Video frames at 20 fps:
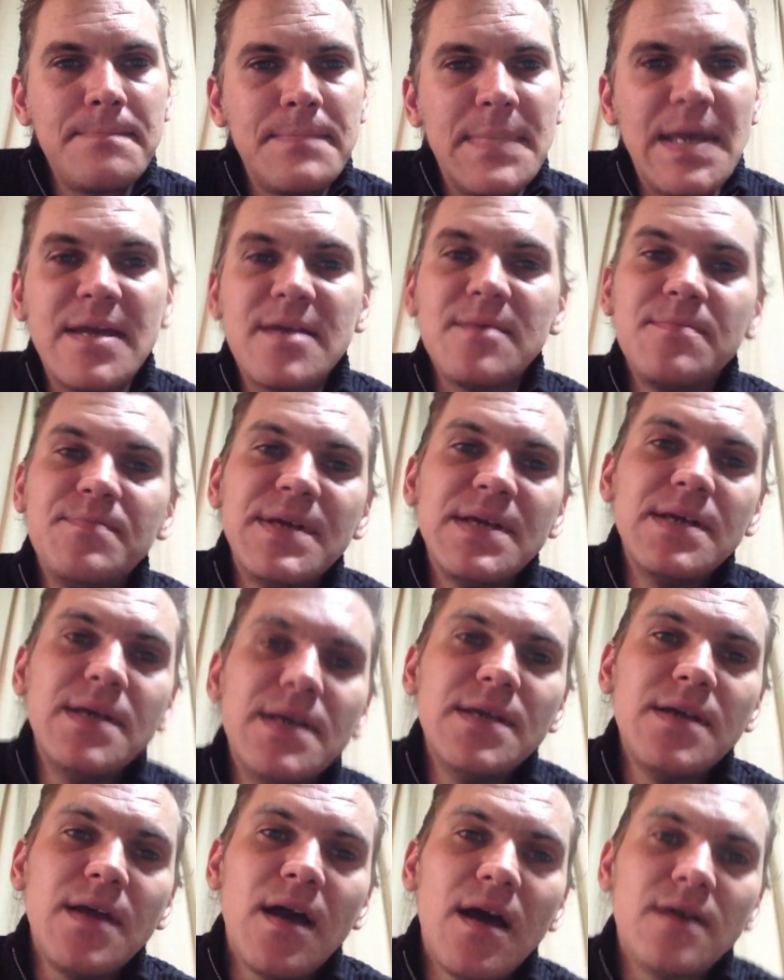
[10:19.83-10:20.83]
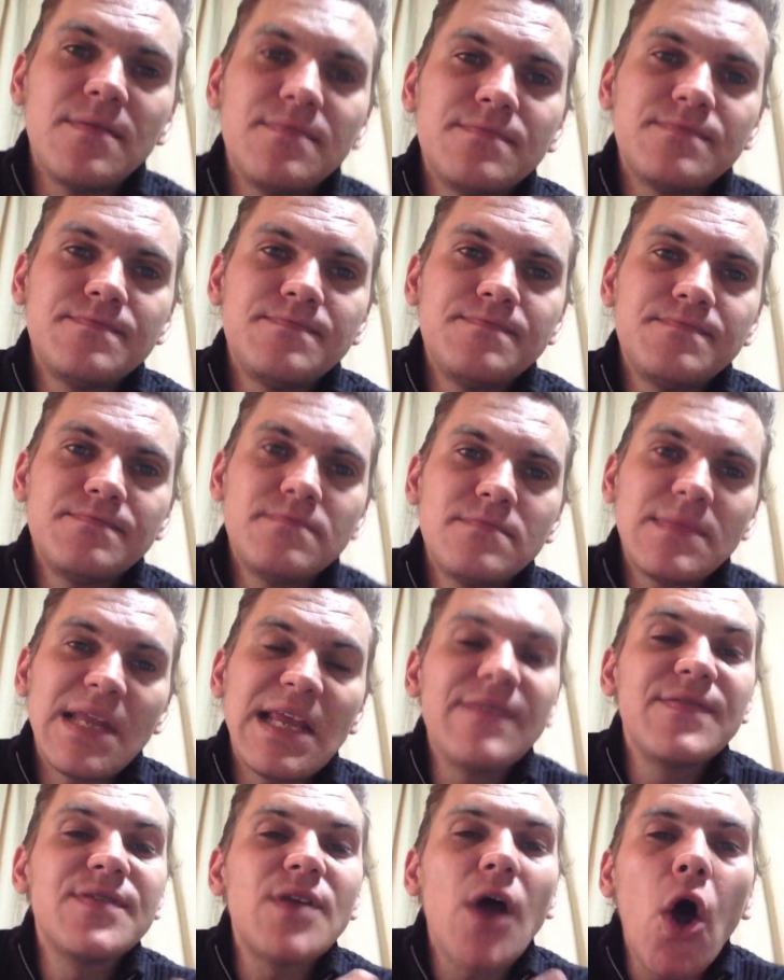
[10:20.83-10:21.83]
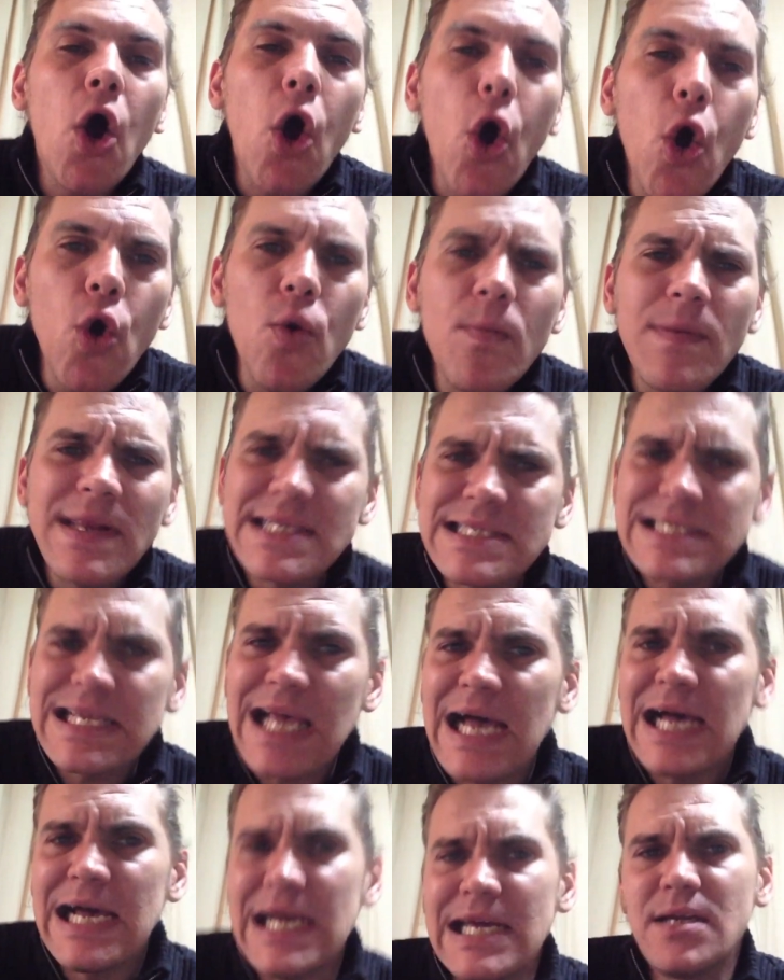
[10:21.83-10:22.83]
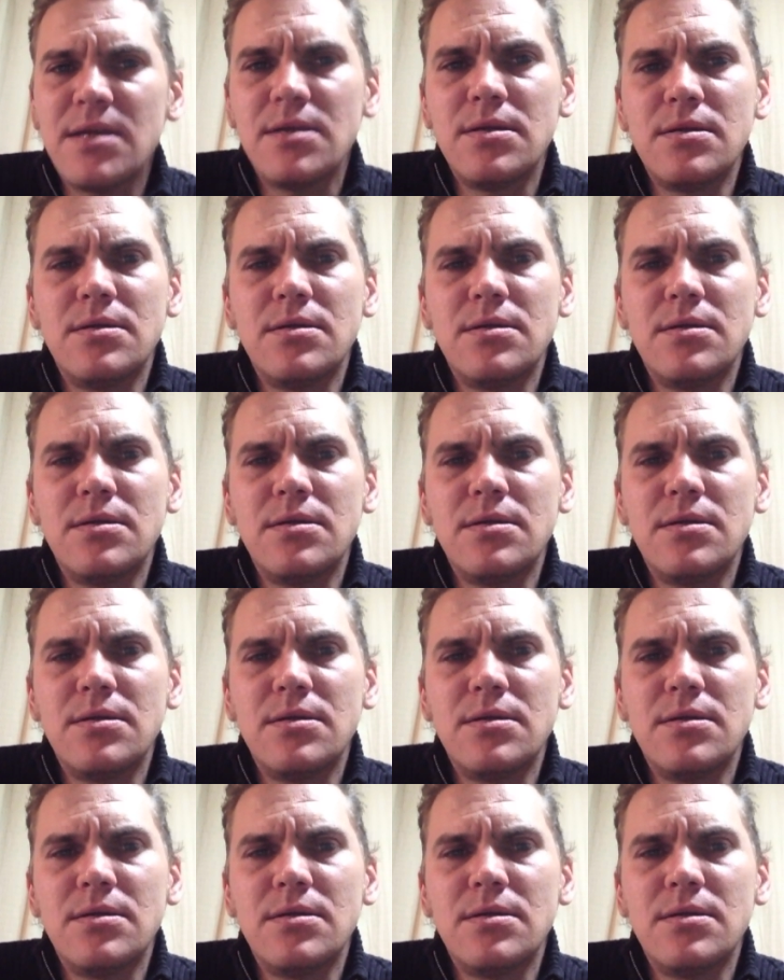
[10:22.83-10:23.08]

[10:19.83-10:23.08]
They can be even the homeless guy